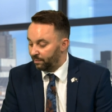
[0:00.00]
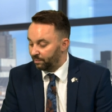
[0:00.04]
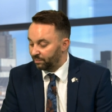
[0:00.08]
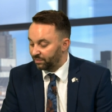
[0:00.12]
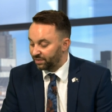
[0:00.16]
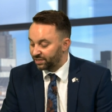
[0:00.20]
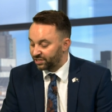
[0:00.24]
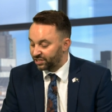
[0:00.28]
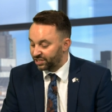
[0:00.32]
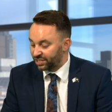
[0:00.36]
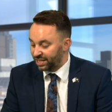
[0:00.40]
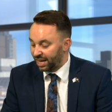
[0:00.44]

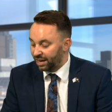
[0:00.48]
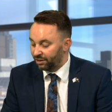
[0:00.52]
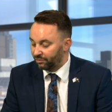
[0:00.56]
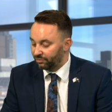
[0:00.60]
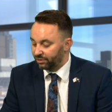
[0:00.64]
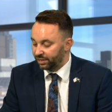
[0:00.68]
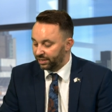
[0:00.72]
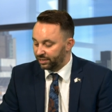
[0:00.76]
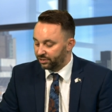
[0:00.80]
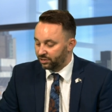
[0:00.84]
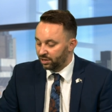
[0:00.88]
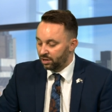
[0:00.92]

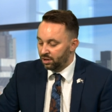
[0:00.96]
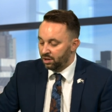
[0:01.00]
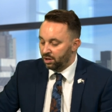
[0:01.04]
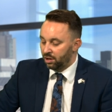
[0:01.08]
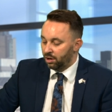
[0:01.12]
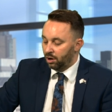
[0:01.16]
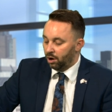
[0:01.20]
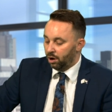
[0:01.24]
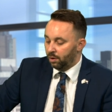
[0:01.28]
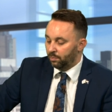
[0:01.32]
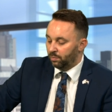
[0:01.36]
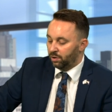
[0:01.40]
salaries
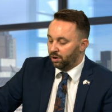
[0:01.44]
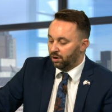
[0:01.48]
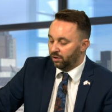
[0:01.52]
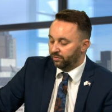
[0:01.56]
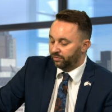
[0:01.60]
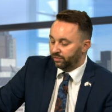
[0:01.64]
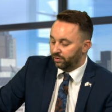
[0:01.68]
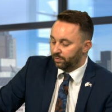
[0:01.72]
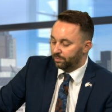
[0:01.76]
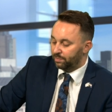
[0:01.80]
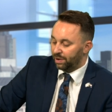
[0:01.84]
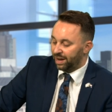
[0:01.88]
on
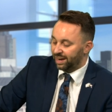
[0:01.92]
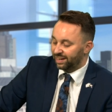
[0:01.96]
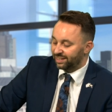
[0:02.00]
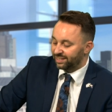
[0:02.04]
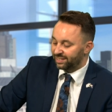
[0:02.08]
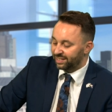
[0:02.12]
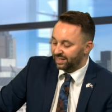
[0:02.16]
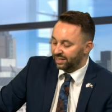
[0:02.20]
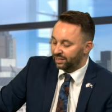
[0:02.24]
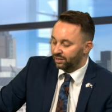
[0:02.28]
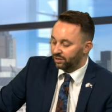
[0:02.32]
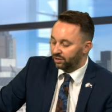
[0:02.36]
behalf of the
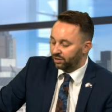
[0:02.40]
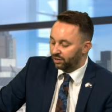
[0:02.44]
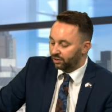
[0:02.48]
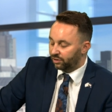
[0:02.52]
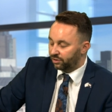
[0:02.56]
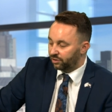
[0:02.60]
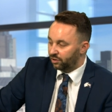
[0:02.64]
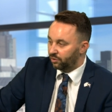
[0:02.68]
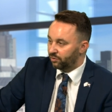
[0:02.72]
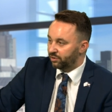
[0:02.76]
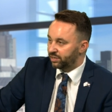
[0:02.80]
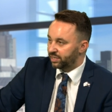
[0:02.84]
Palestinian
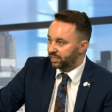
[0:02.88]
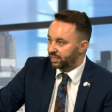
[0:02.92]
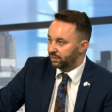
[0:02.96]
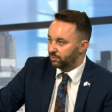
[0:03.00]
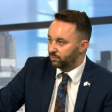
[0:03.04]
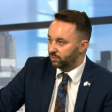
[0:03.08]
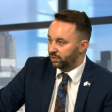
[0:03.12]
Authority,